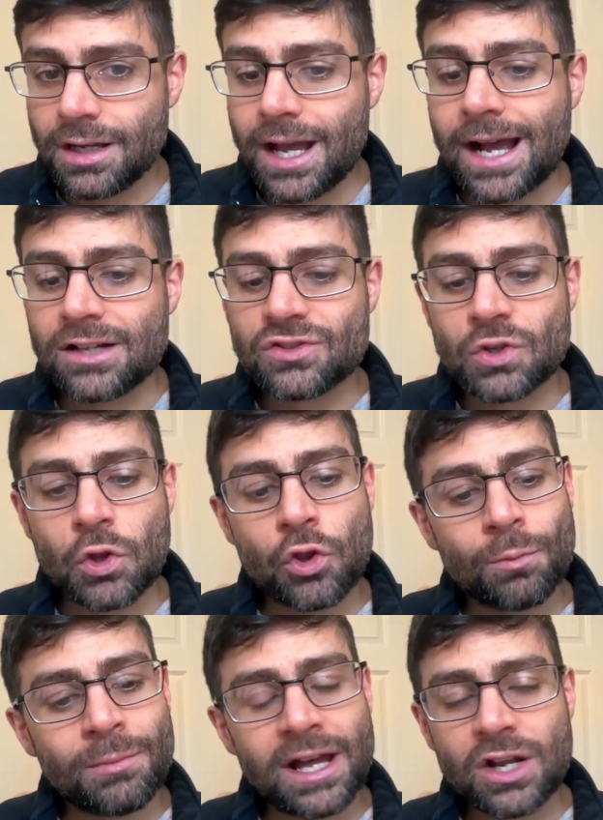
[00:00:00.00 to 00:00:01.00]
And so no
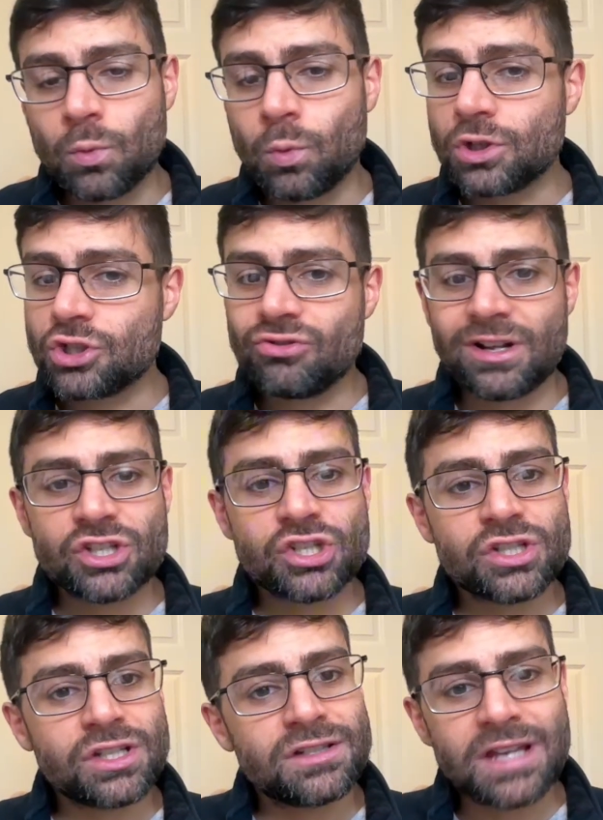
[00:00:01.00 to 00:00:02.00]
matter what
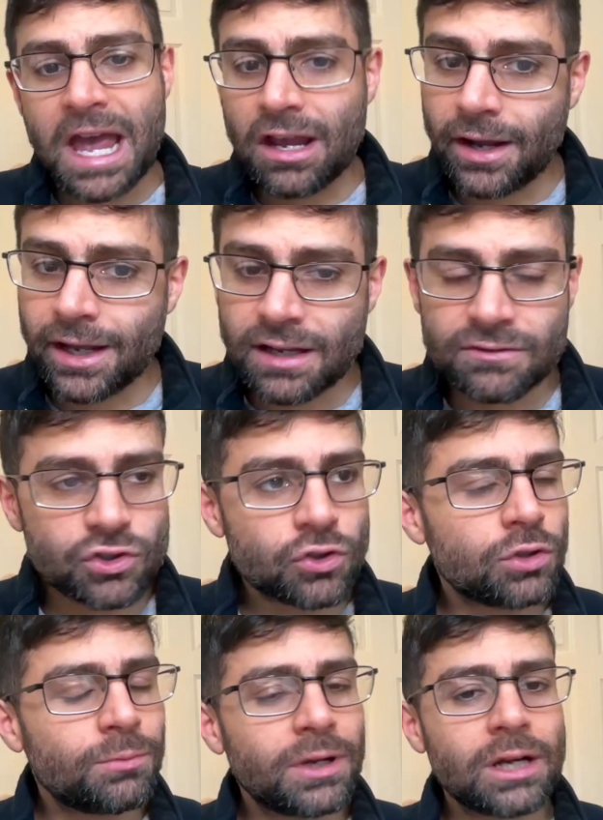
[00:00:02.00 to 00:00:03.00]
strategies AI gives you,
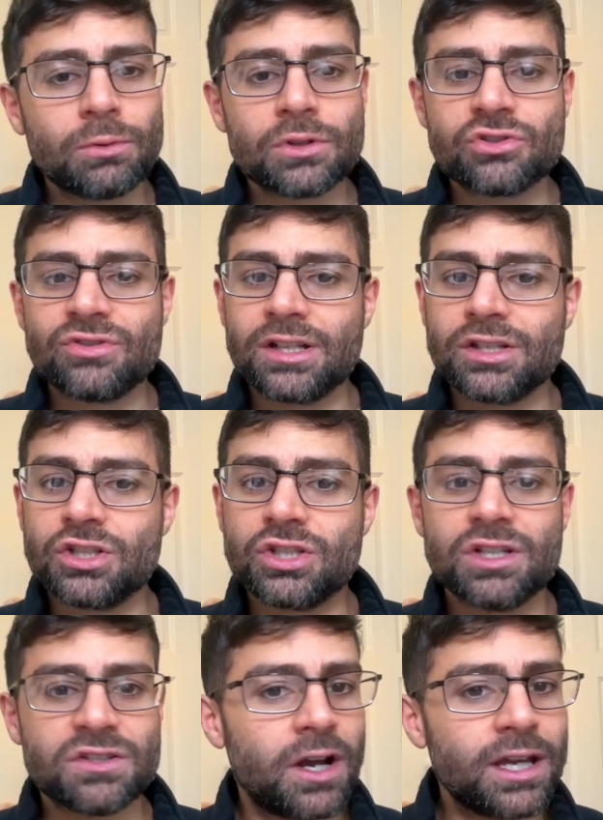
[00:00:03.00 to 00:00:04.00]
no matter what
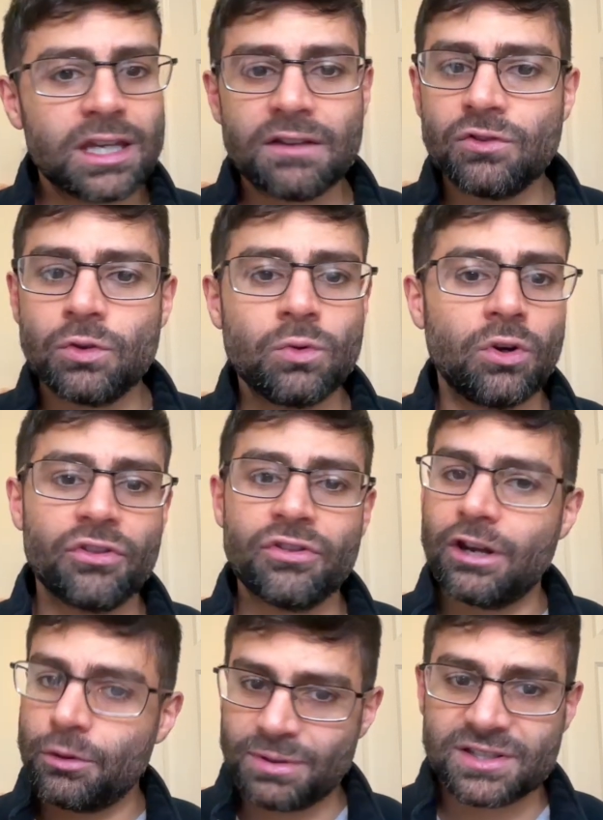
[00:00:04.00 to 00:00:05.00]
strategies I give you or a
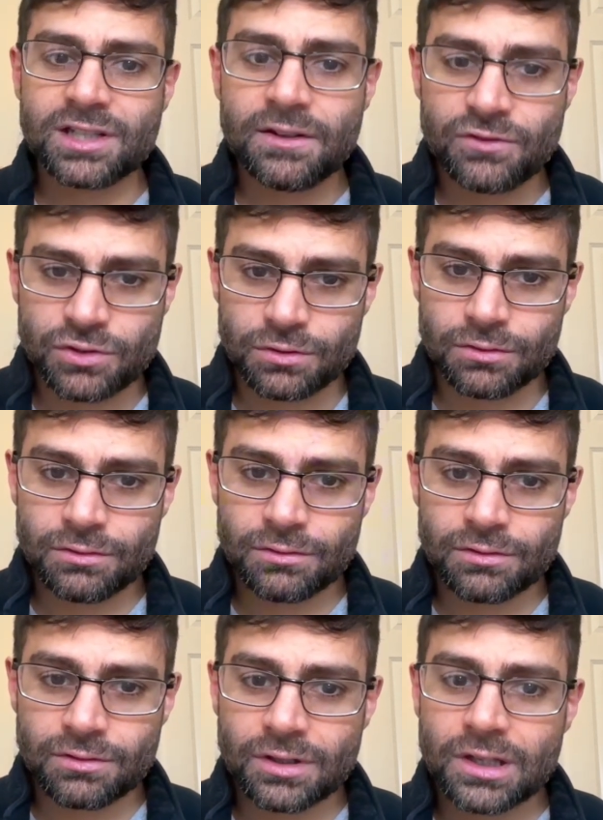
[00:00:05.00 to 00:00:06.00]
therapist gives you,
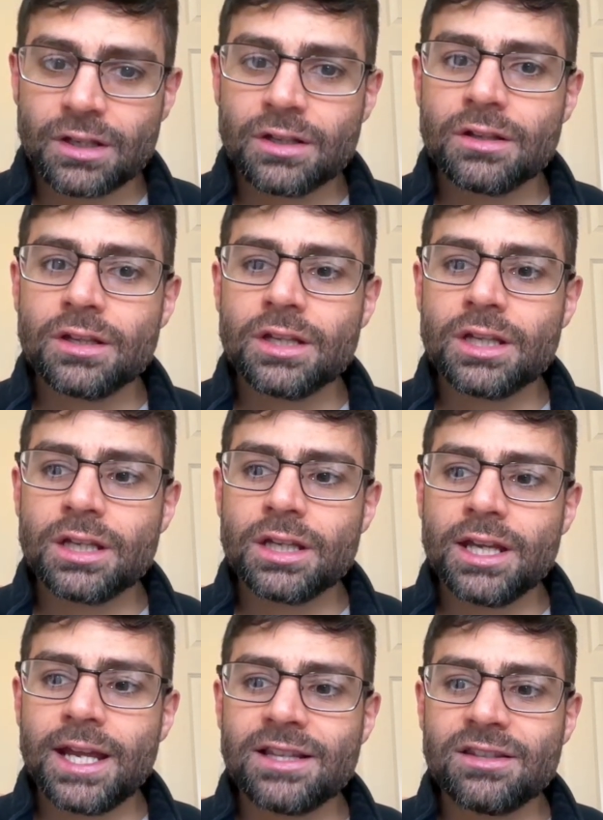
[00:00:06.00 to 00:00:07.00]

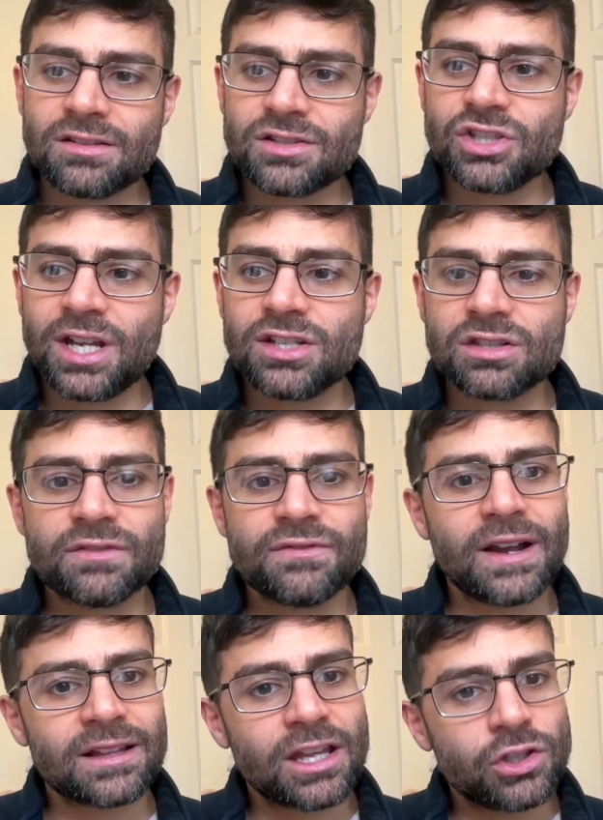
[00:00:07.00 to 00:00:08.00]
it doesn't change the
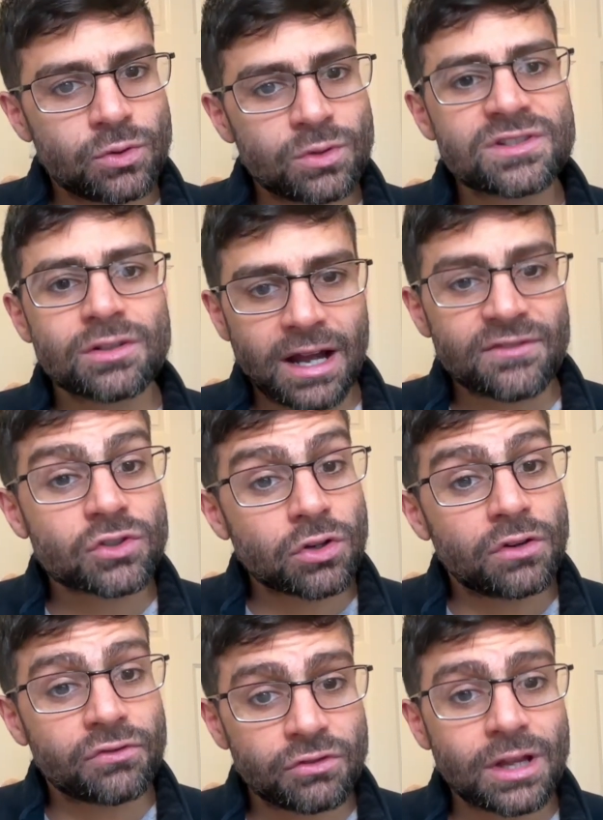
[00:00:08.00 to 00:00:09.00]
fact that you still have to
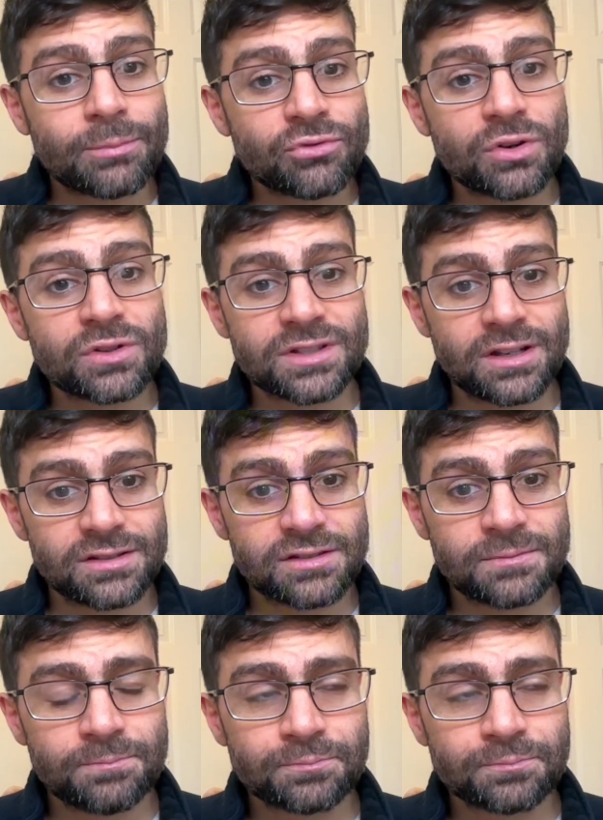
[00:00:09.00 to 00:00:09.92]
go through that process.